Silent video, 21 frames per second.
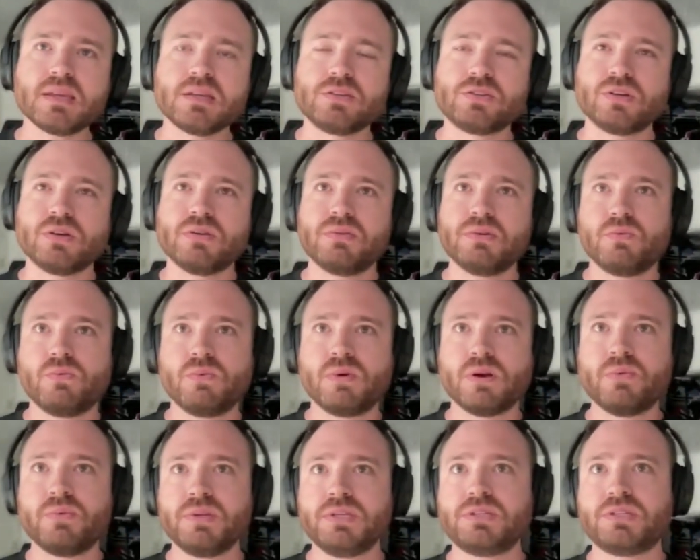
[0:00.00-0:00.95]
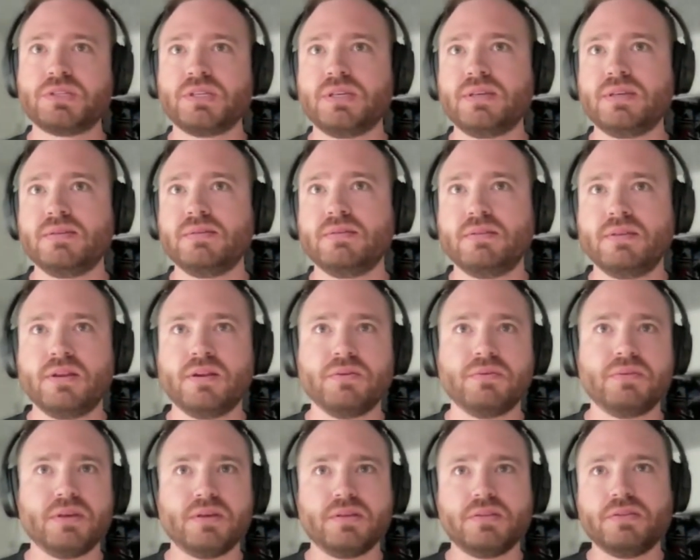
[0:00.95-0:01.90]
And so where we see, you
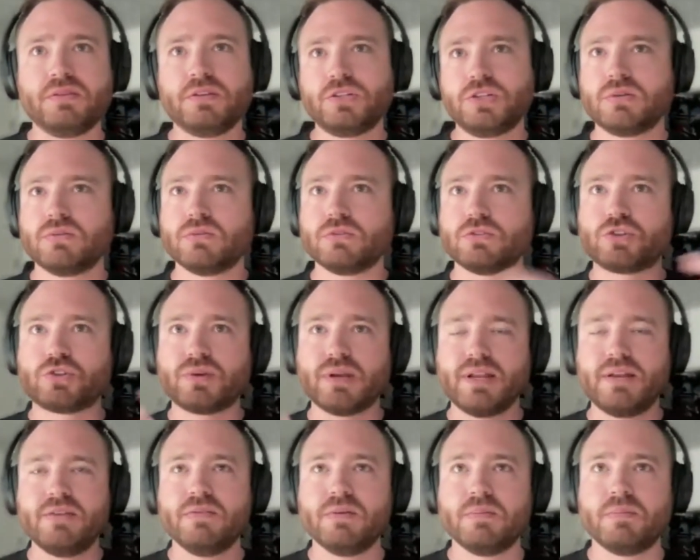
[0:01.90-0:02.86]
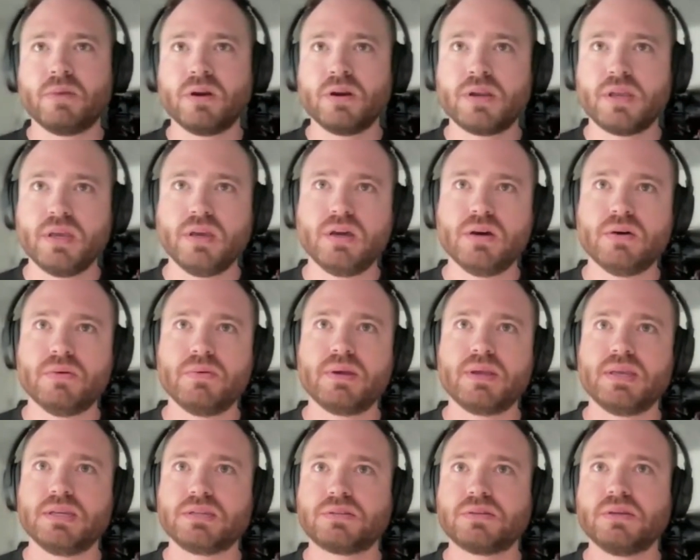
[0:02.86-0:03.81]
know, the, the general trend of the market
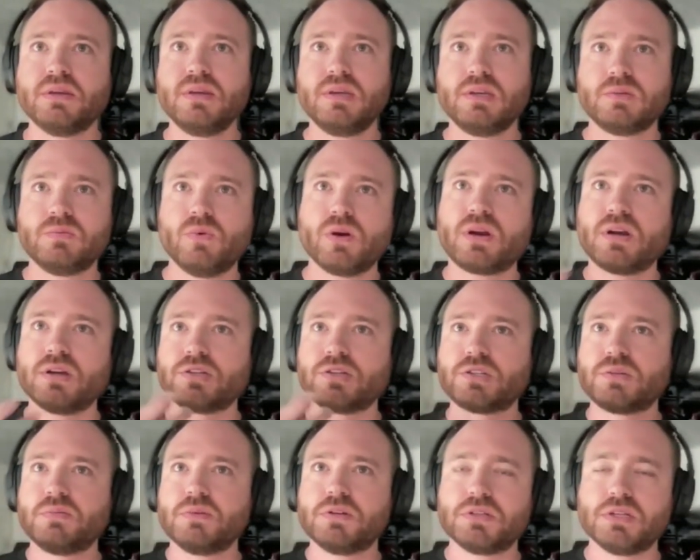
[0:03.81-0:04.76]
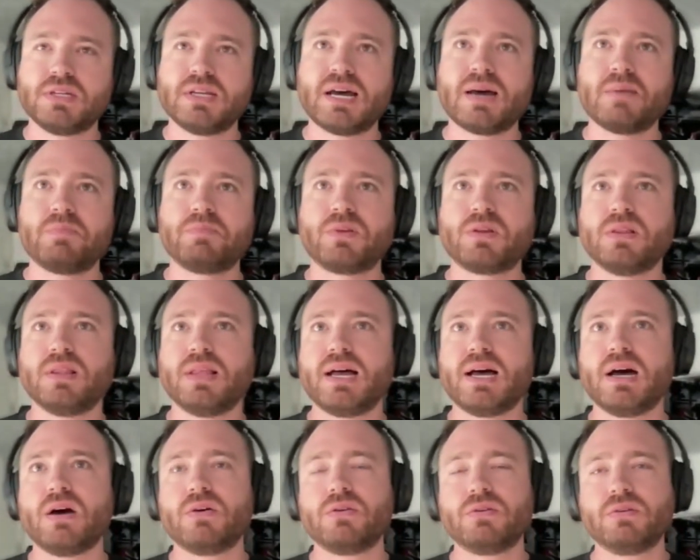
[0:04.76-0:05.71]
going is more customers adopt
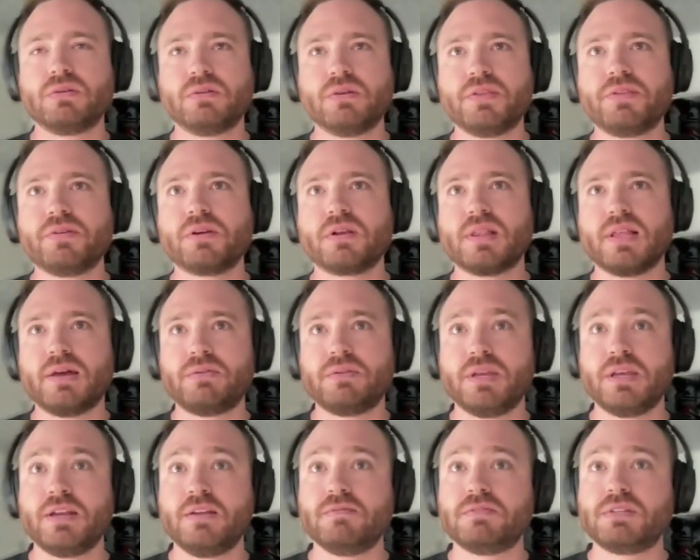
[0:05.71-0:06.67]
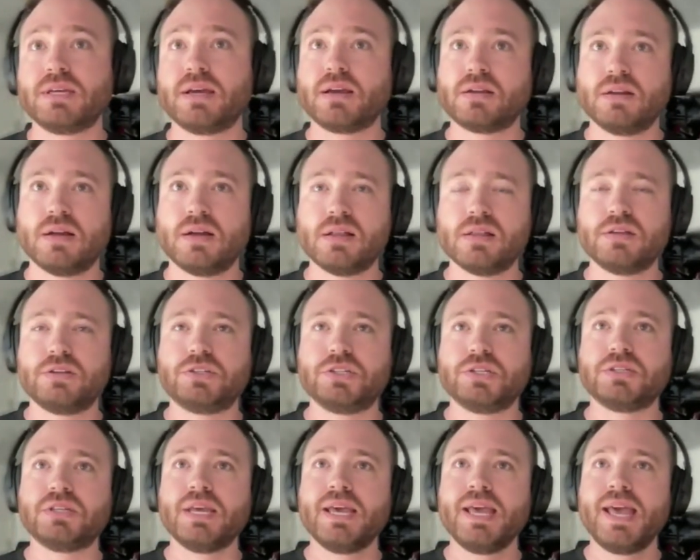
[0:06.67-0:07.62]
cloud or other cloud native
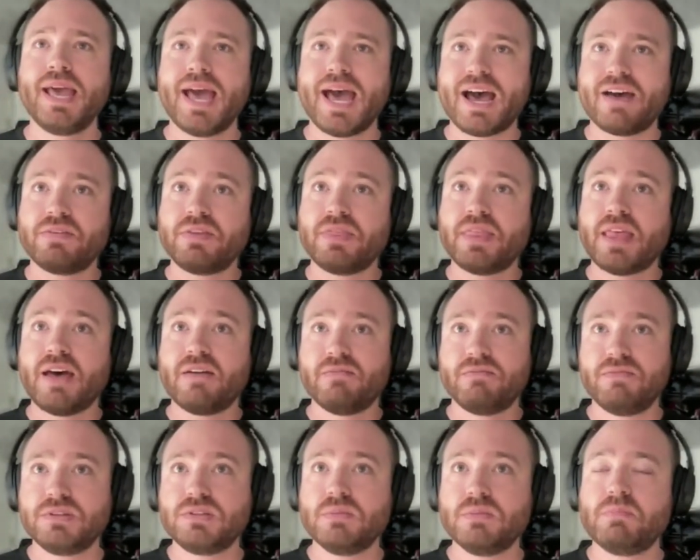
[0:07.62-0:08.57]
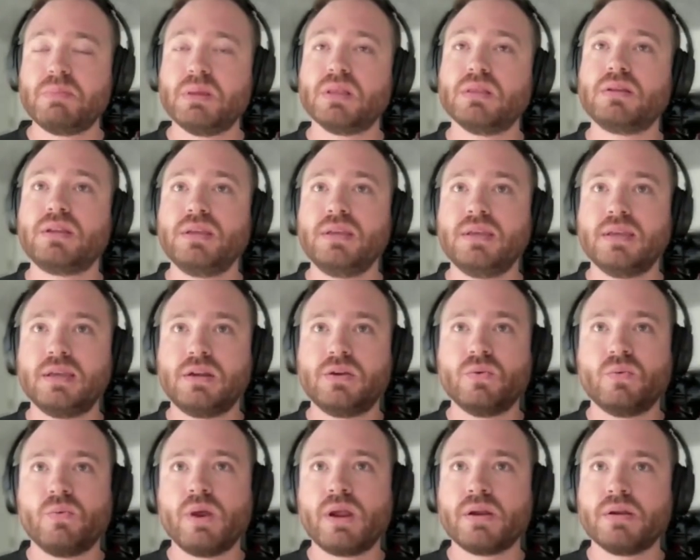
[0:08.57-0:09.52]
technologies, having that visibility
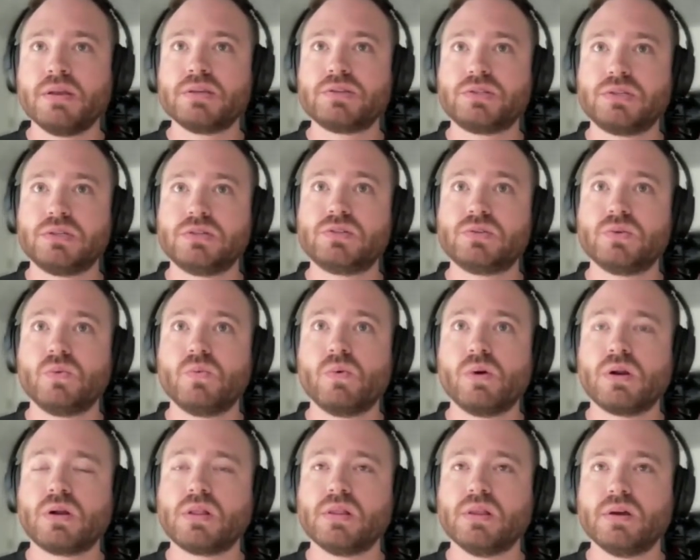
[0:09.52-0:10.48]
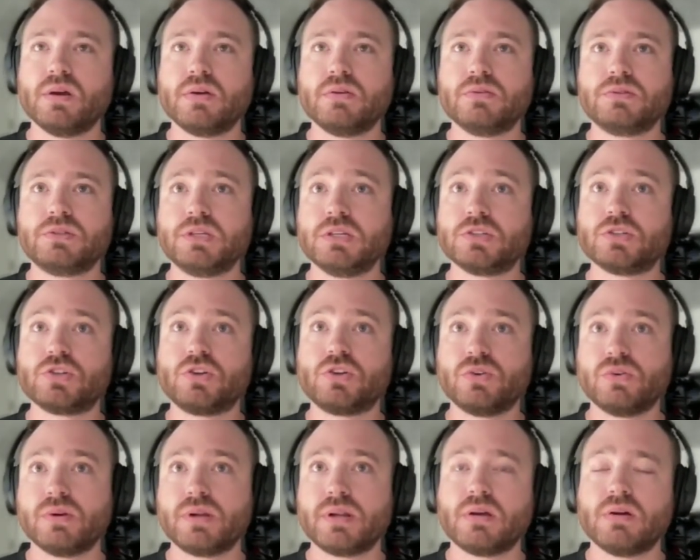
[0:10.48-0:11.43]
and awareness into workloads is
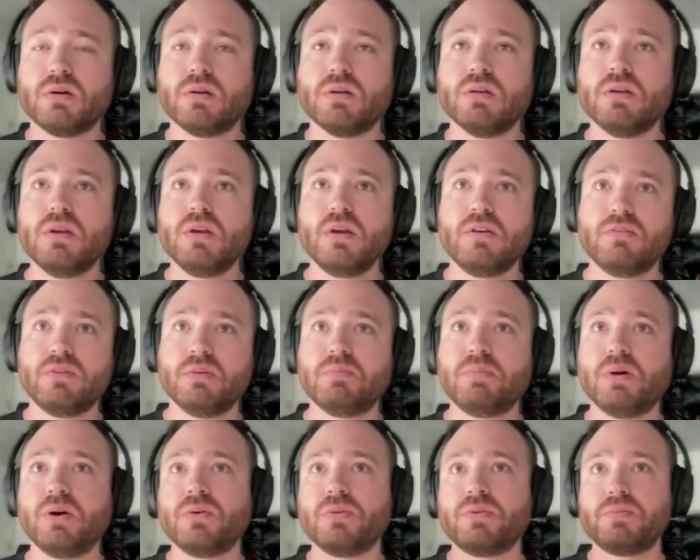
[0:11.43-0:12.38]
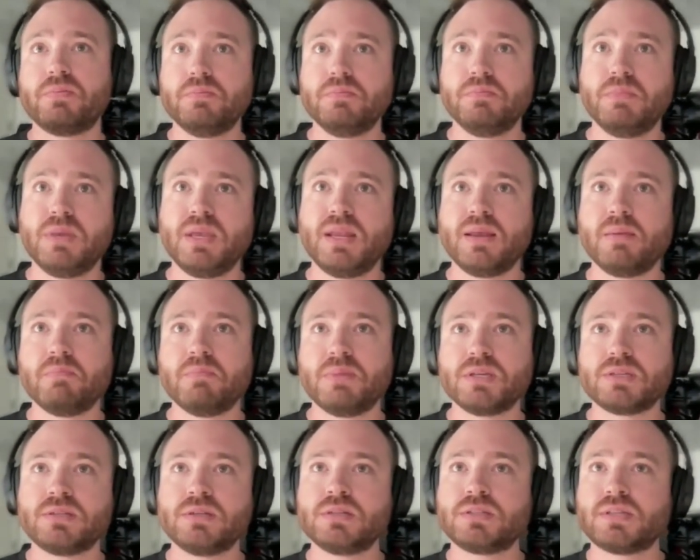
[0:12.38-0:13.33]
critical for both meeting
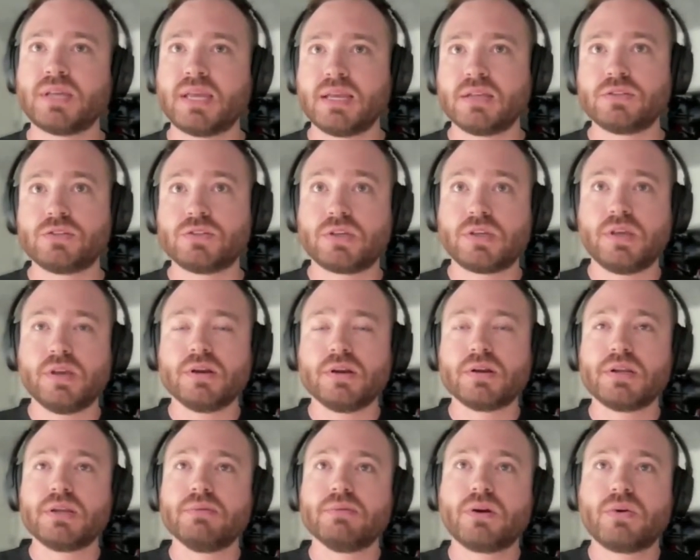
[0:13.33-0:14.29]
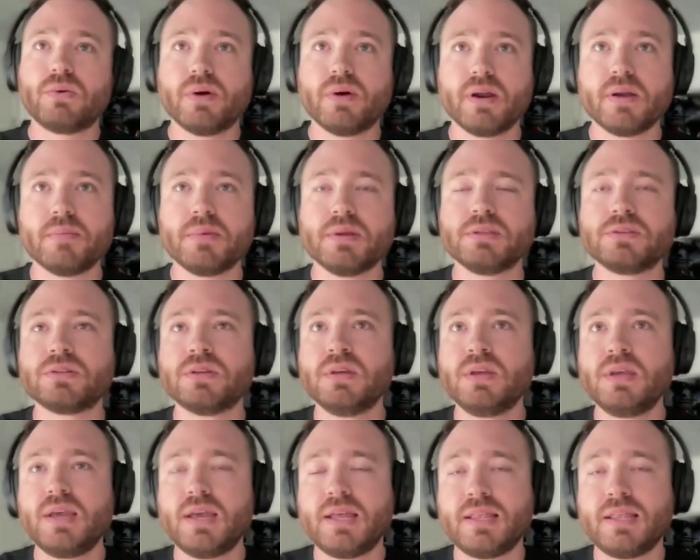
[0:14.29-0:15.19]
business and security requirements.